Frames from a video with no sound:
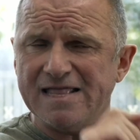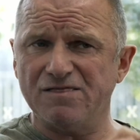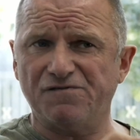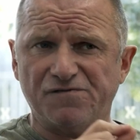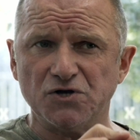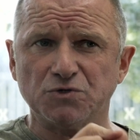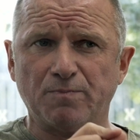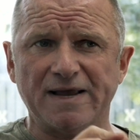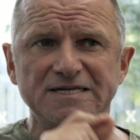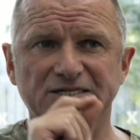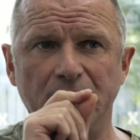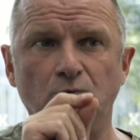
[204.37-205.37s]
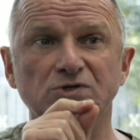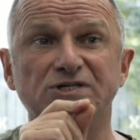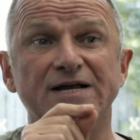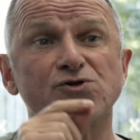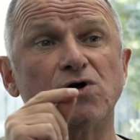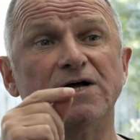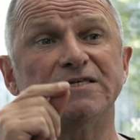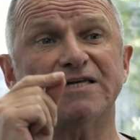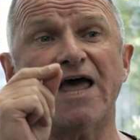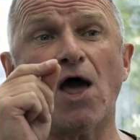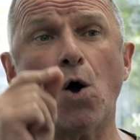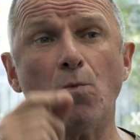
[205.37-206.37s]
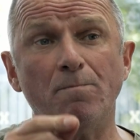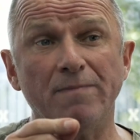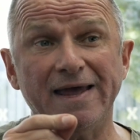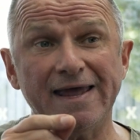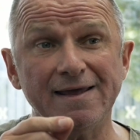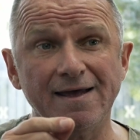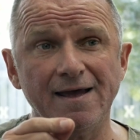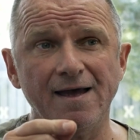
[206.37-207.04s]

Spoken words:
in the first place, it was there trying to help me,